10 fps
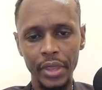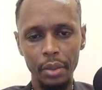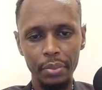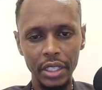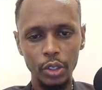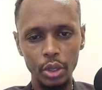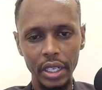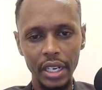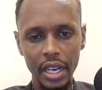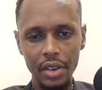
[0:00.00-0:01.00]
but you
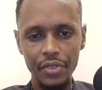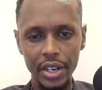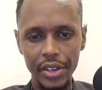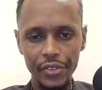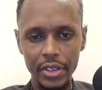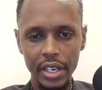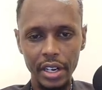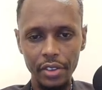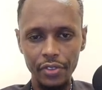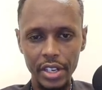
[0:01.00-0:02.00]
can have a
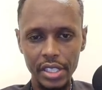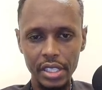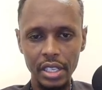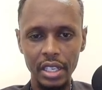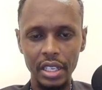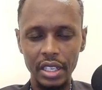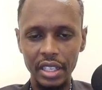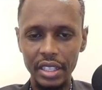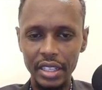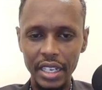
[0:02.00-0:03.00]
reference
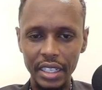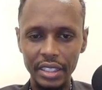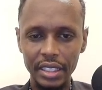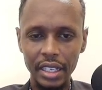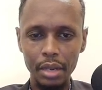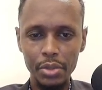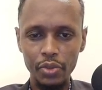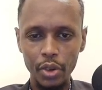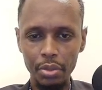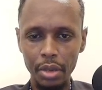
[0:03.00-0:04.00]
that comes
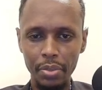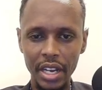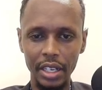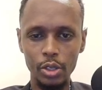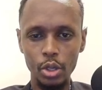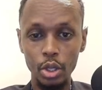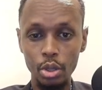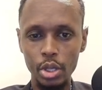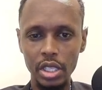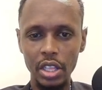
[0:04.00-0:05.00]
from the bank. So
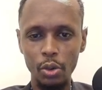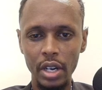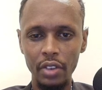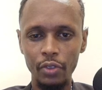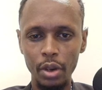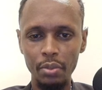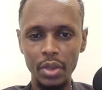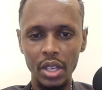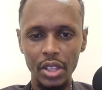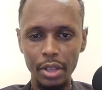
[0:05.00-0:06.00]
use the one from
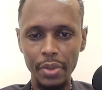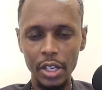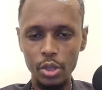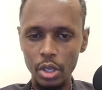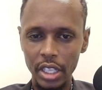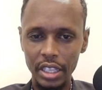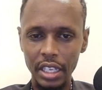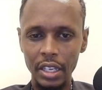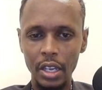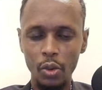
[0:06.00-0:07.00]
the bank so
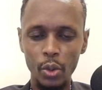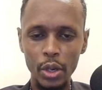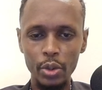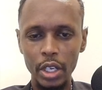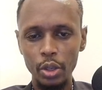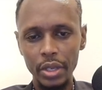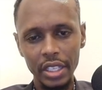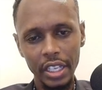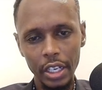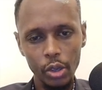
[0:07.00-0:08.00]
that when we are doing
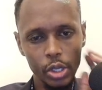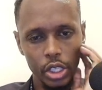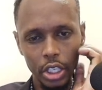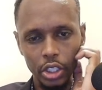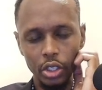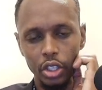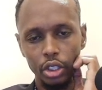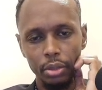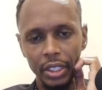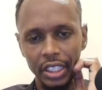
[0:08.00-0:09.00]
the reconciliation, the
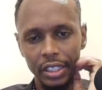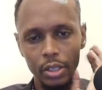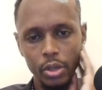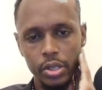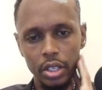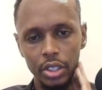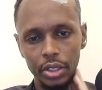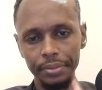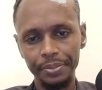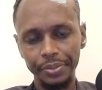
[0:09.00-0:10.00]
automatic reconciliation,